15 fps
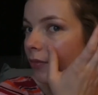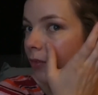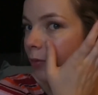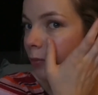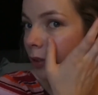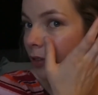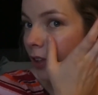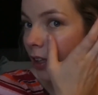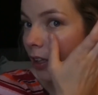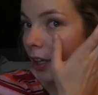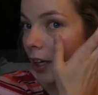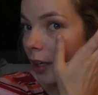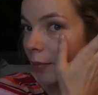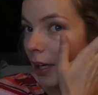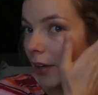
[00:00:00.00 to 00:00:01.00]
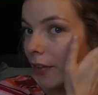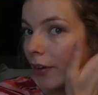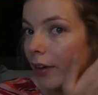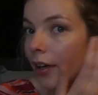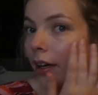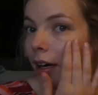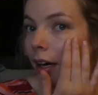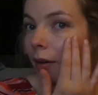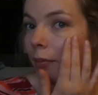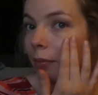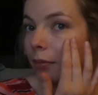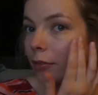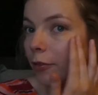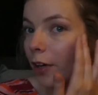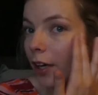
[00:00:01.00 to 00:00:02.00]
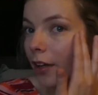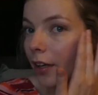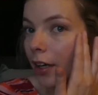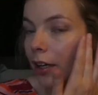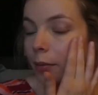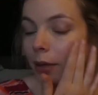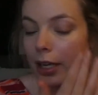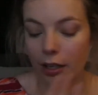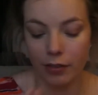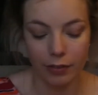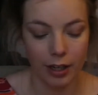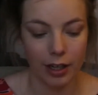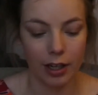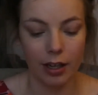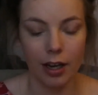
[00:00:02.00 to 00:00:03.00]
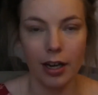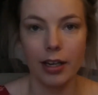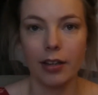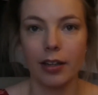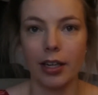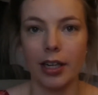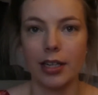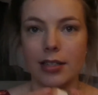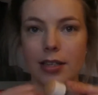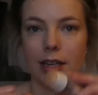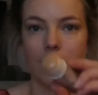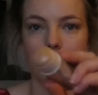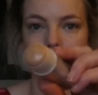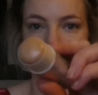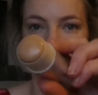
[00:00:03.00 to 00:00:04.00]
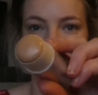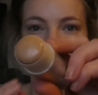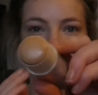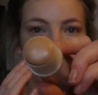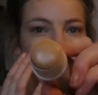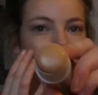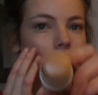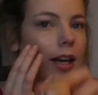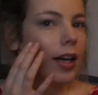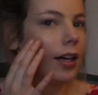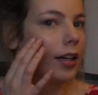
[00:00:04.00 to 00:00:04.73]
prefer the colour basically. I prefer the colour payoff. I like that it's this golden colour.